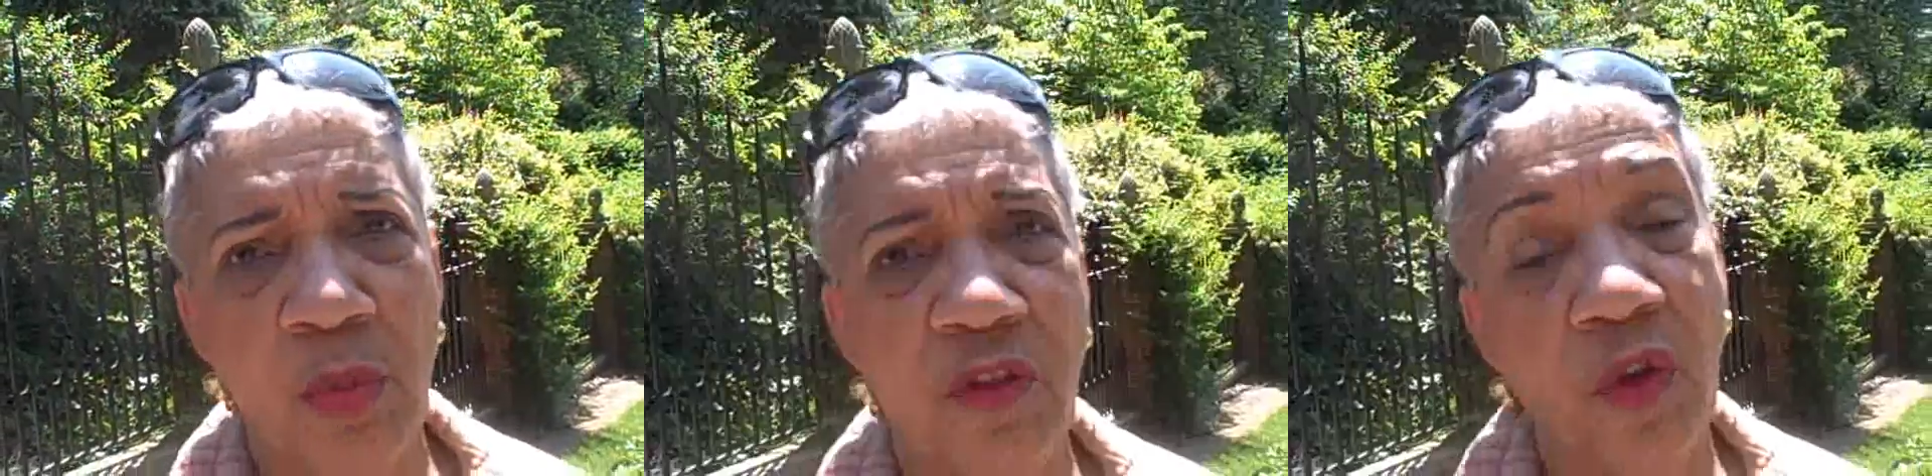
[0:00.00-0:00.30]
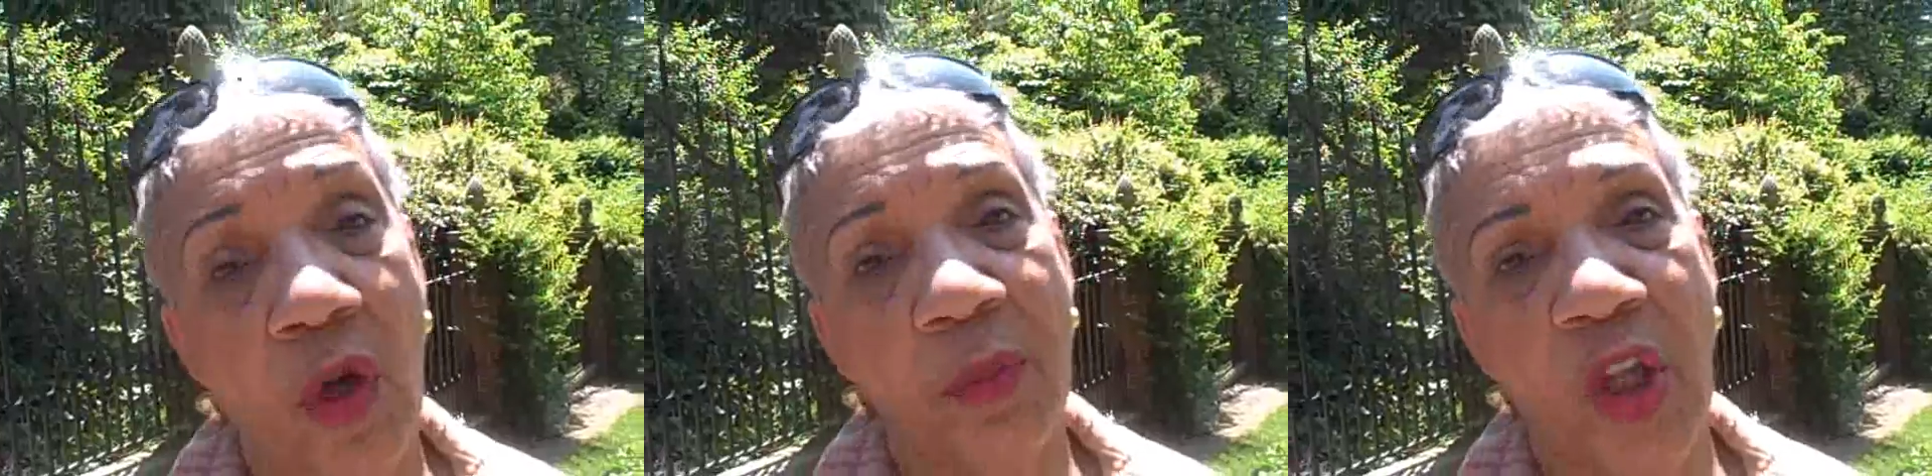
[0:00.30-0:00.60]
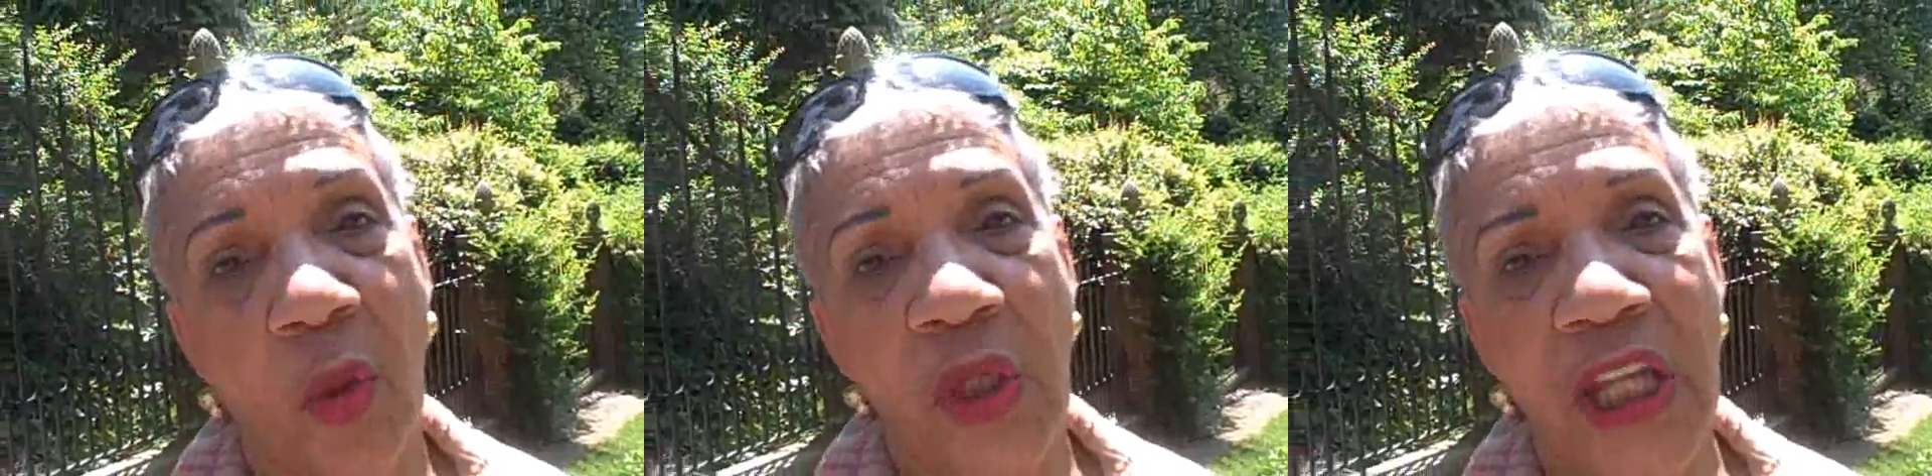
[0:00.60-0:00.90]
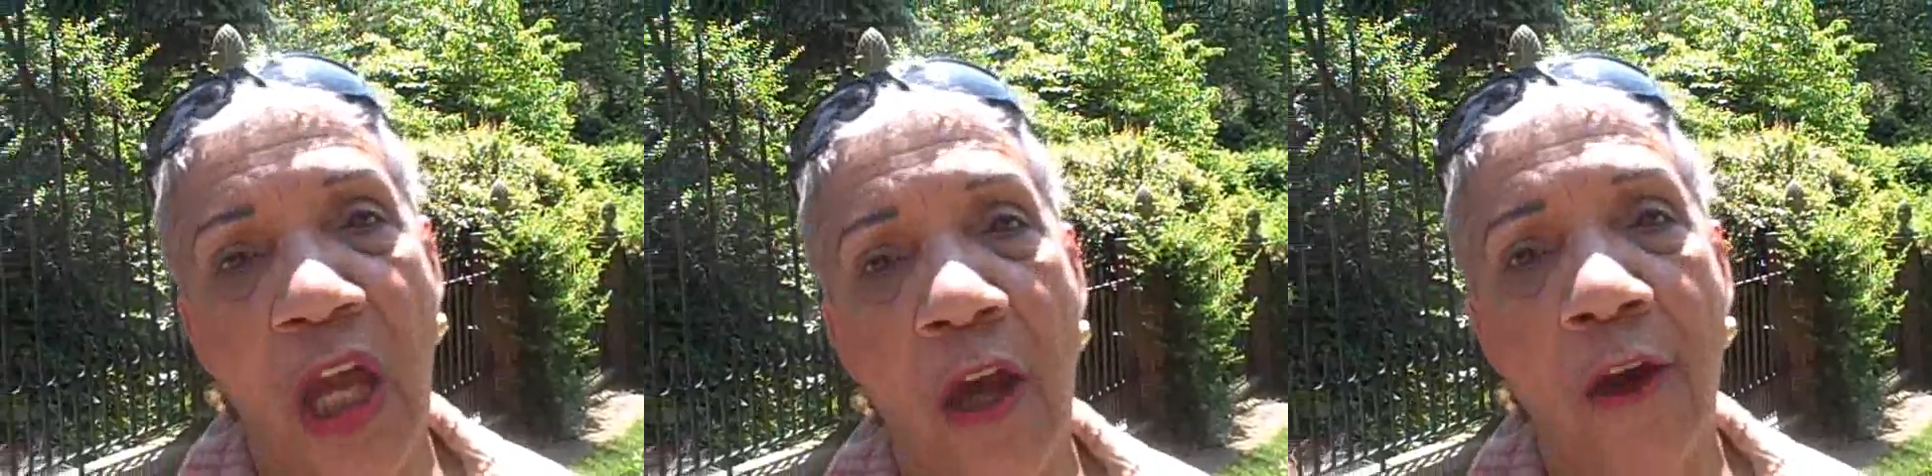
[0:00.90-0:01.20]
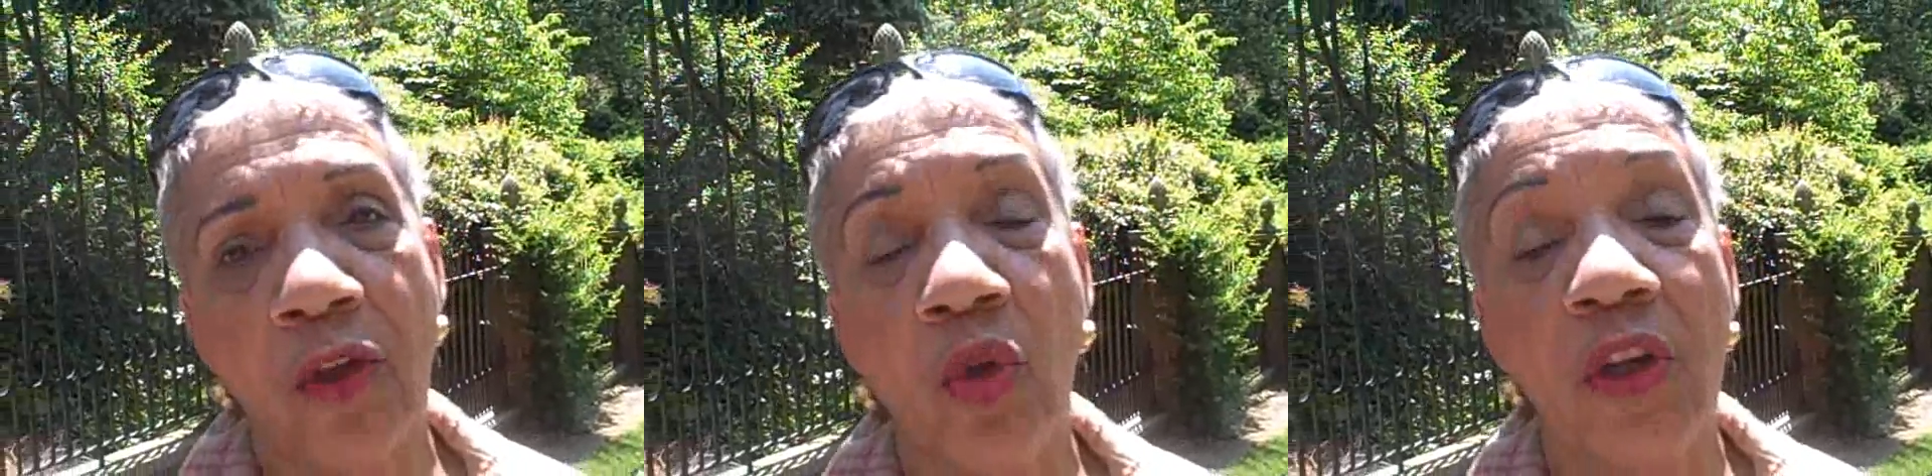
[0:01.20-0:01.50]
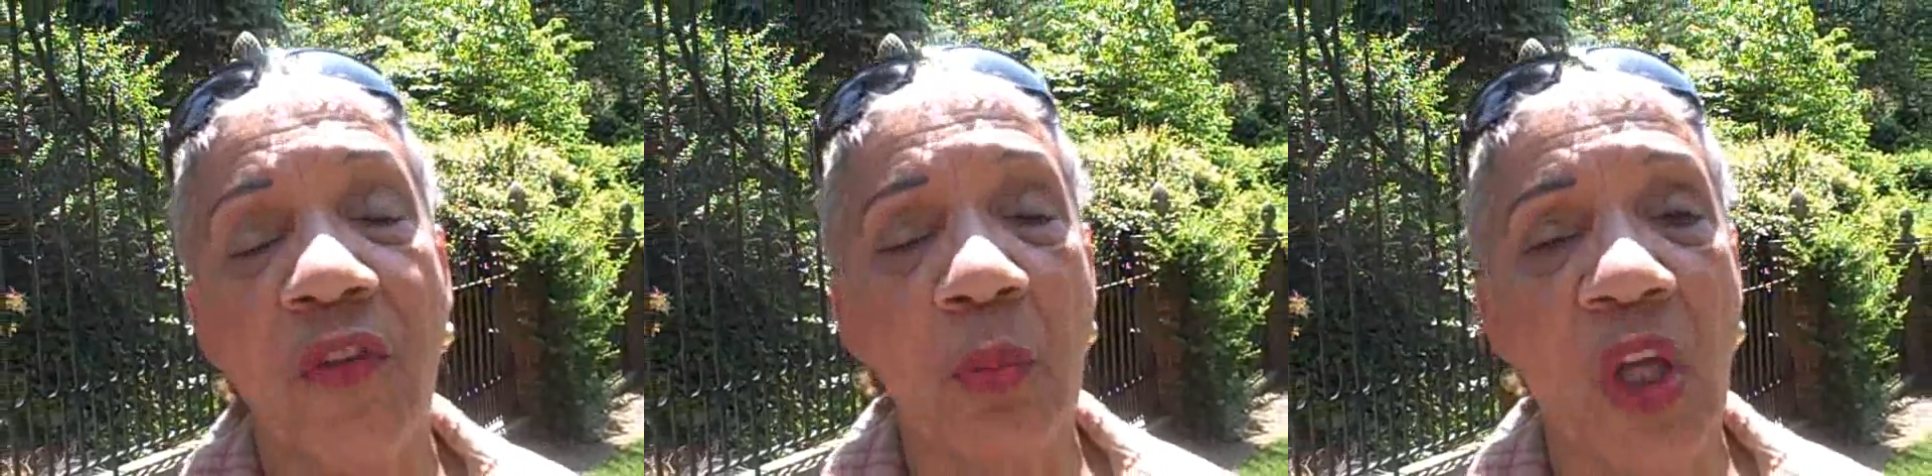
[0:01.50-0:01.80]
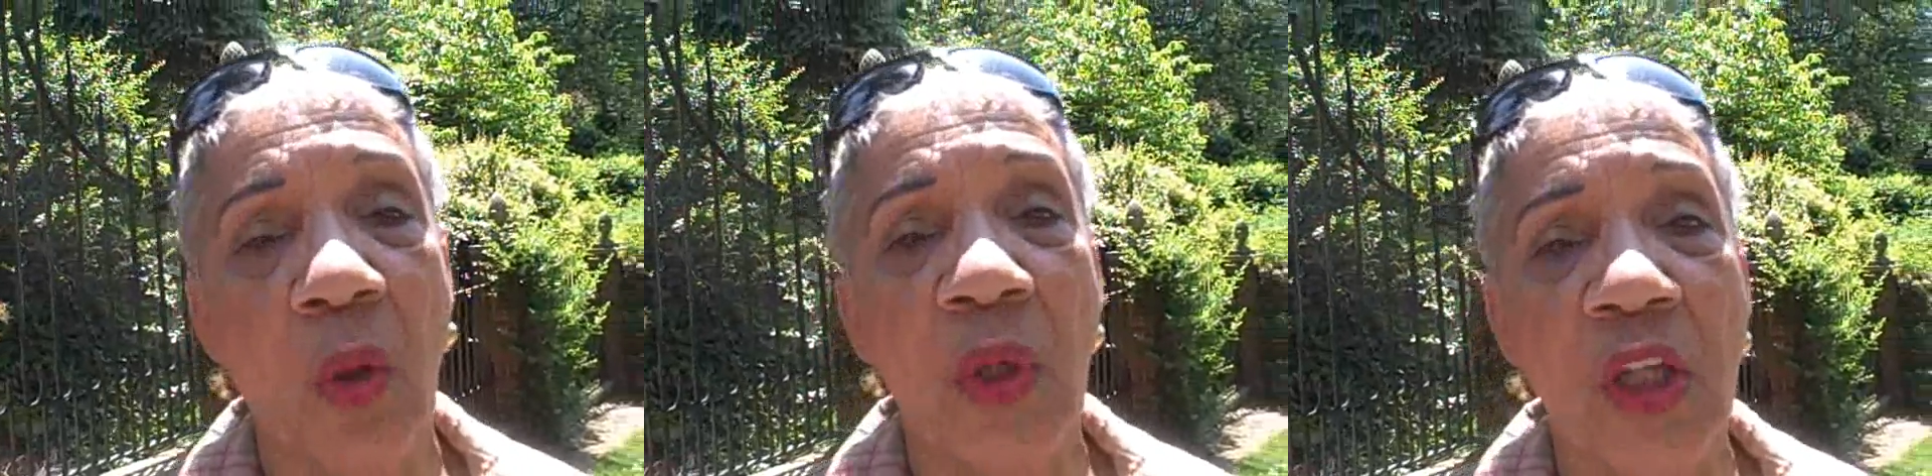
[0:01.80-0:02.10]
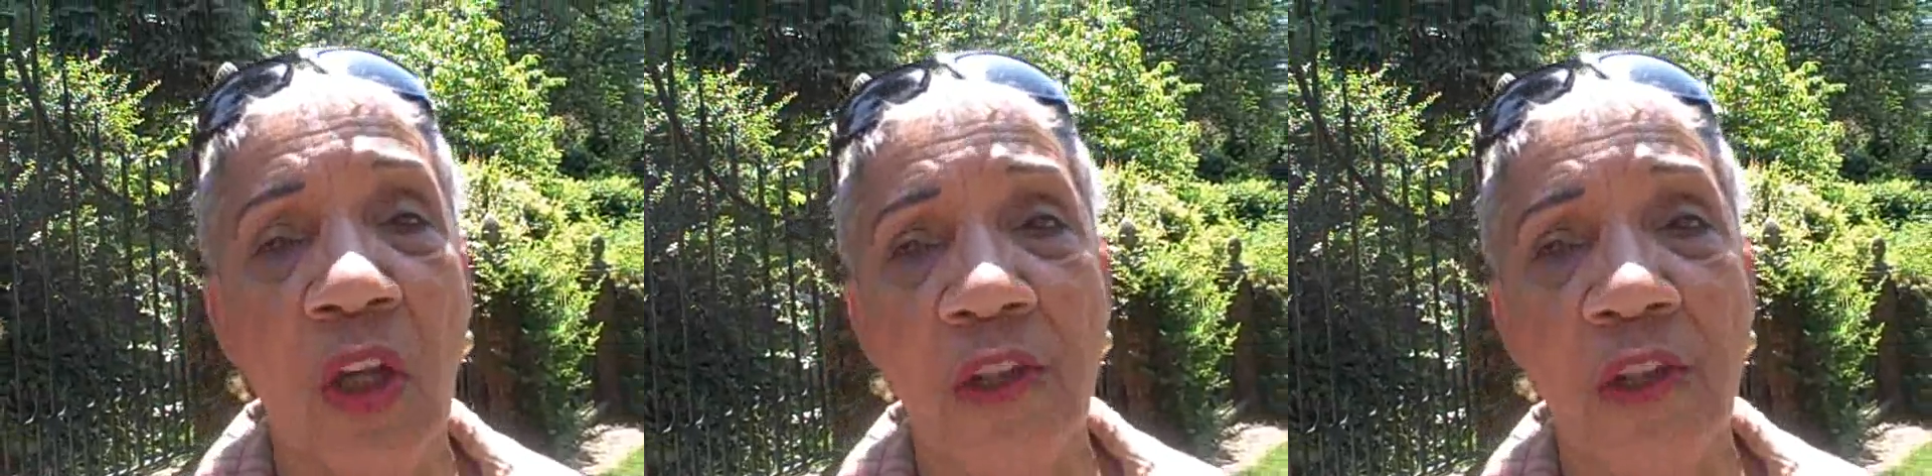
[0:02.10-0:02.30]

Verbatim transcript: before i'm going out or if i'm going